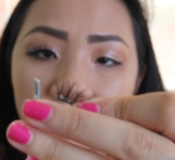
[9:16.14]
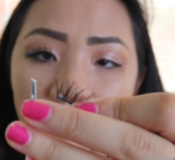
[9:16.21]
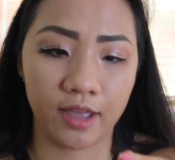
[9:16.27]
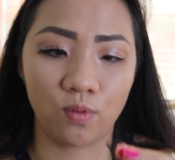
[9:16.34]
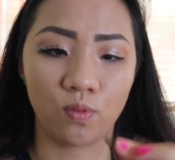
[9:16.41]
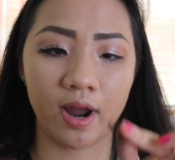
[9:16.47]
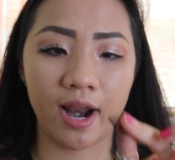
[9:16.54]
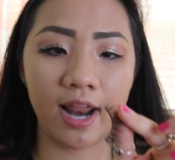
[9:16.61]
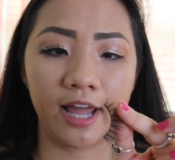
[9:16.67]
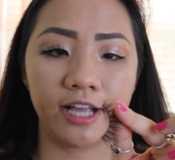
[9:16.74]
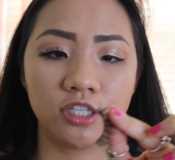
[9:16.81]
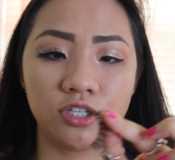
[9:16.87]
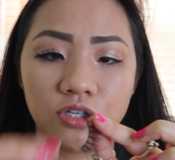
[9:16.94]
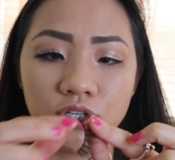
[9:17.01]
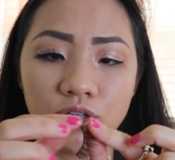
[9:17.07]
And what I
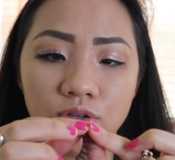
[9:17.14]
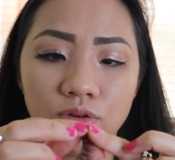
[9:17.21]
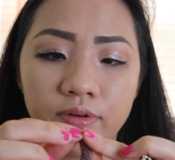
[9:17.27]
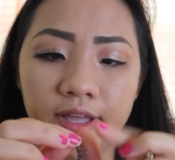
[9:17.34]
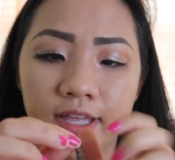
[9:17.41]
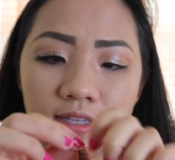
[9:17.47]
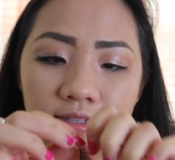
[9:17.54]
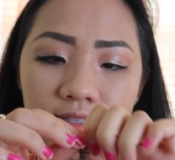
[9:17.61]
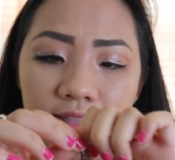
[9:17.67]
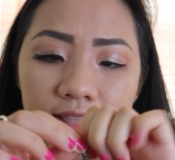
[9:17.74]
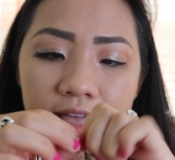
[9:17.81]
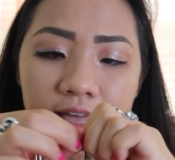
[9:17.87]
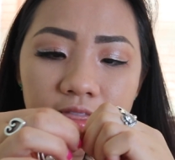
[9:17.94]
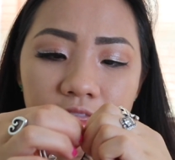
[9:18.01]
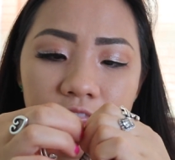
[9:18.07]
like to do is
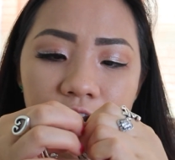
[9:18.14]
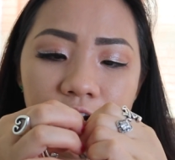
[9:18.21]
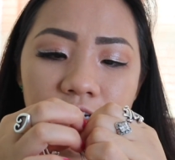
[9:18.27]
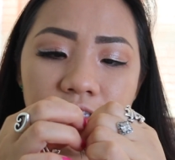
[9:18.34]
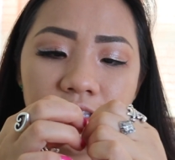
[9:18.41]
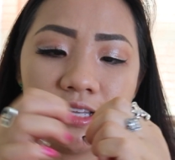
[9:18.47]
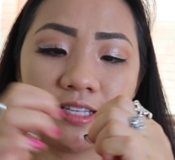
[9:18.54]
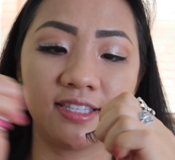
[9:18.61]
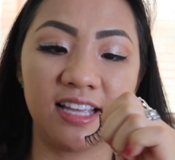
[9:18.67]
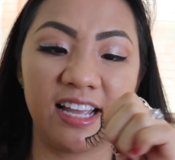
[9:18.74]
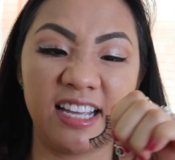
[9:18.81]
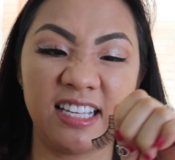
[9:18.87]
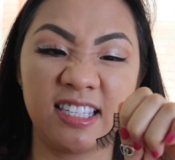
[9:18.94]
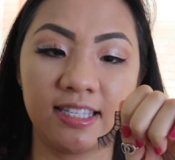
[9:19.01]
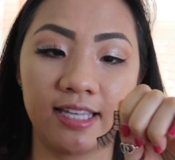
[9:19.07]
that there's
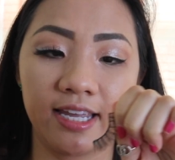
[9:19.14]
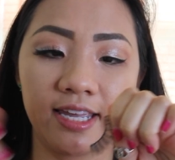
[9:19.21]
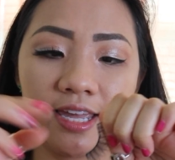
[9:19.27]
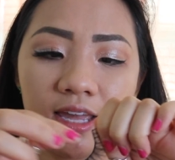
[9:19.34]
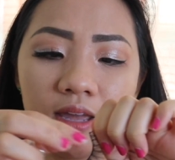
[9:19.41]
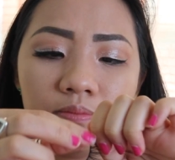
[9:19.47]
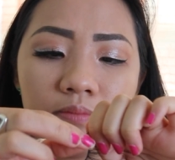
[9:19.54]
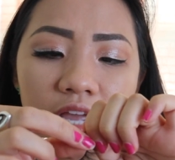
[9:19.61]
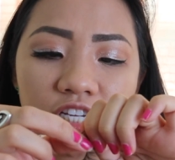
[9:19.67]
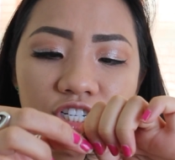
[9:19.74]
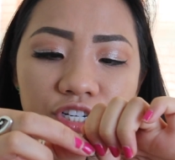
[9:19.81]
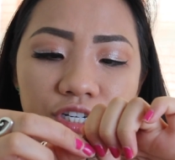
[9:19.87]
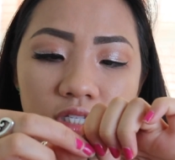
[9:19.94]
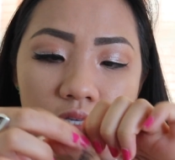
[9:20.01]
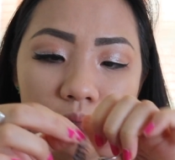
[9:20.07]
a sticky, make
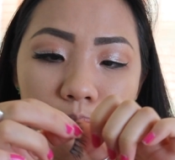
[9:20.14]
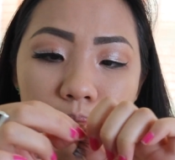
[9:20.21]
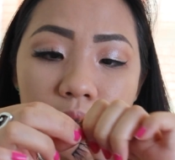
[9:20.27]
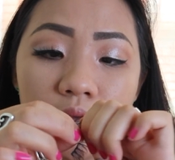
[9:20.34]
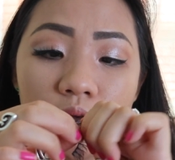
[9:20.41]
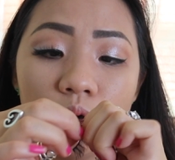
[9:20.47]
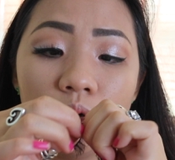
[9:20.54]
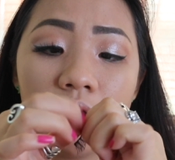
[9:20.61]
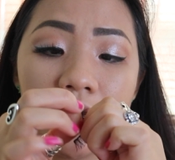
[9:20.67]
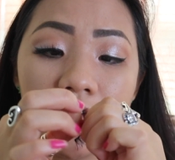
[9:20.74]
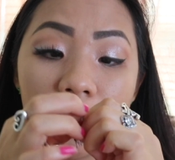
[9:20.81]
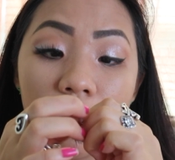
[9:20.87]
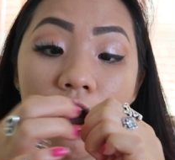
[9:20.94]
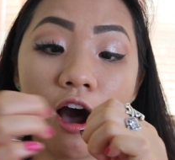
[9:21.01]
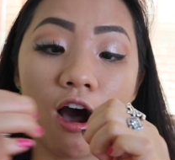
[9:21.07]
sure to peel
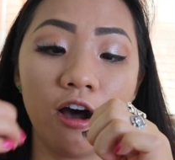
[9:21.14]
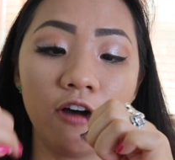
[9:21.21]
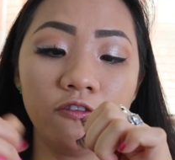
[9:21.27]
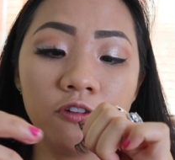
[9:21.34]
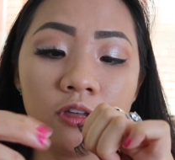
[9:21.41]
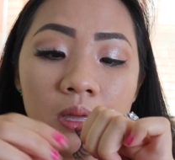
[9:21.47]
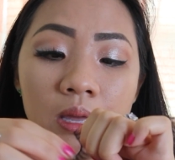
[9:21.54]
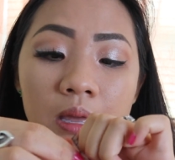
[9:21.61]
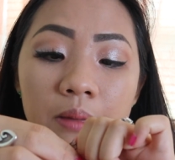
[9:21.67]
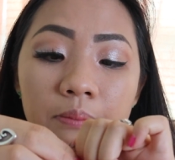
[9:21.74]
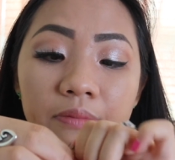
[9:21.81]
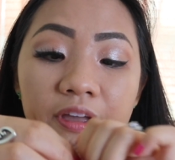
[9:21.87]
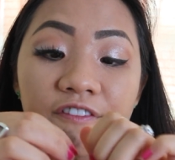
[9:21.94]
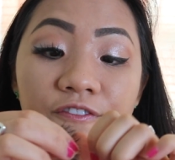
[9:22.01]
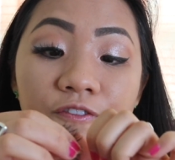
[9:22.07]
it off
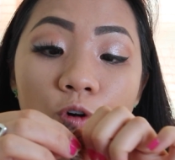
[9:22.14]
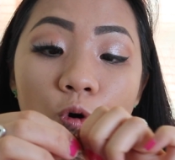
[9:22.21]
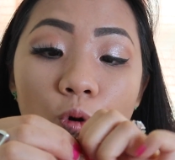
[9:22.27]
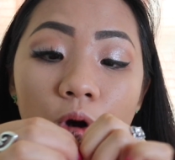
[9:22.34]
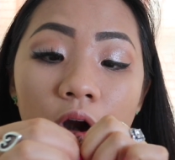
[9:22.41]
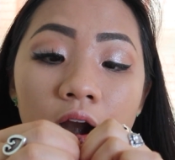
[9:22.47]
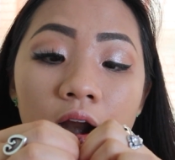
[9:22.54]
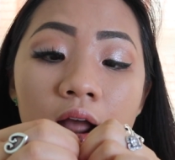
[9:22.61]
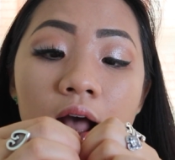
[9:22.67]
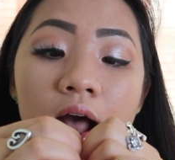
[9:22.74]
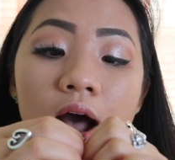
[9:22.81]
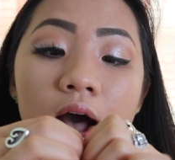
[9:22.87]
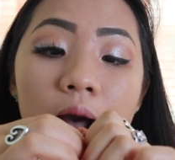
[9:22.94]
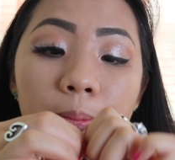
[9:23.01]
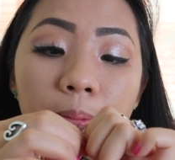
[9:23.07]
before
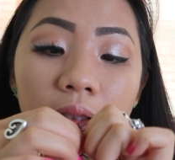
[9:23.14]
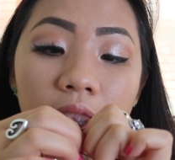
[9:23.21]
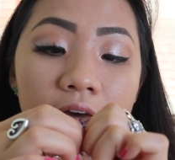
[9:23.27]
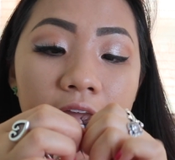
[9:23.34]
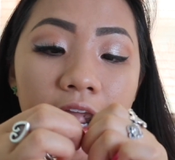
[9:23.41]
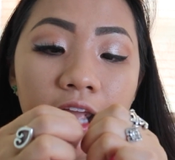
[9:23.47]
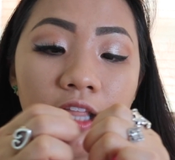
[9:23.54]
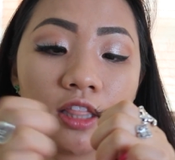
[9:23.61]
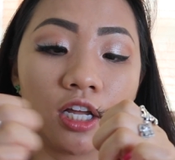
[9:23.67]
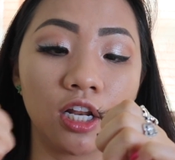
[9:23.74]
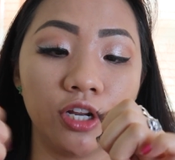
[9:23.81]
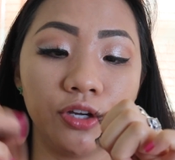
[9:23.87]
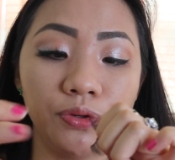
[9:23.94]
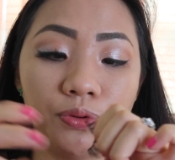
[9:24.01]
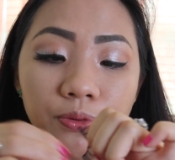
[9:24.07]
applying the
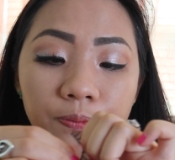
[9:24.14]
glue.